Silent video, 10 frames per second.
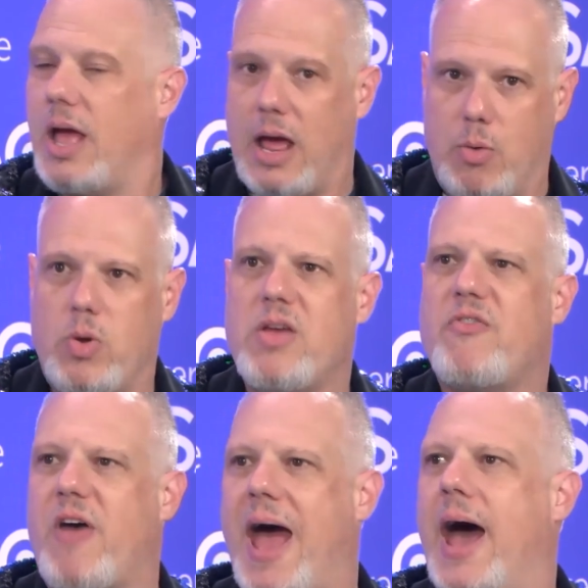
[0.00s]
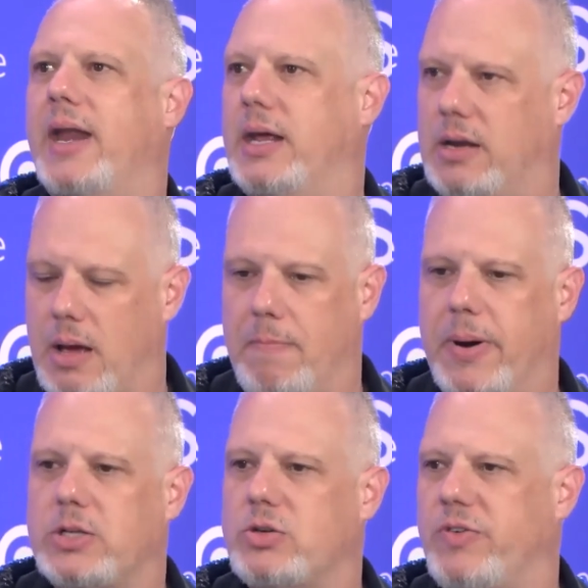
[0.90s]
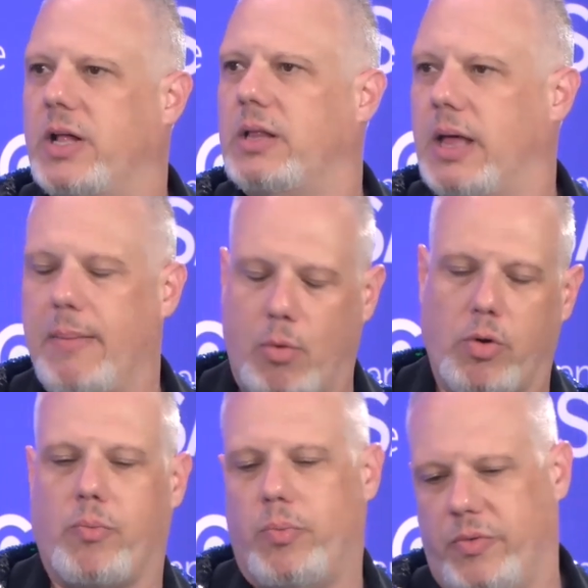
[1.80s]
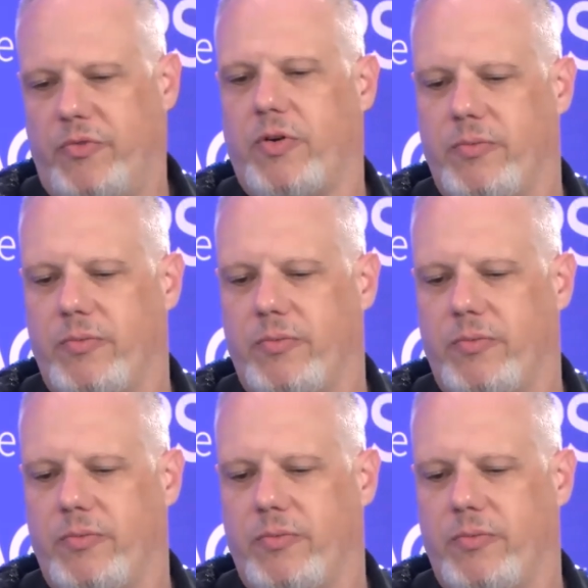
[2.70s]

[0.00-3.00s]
and we have added a bunch of LLM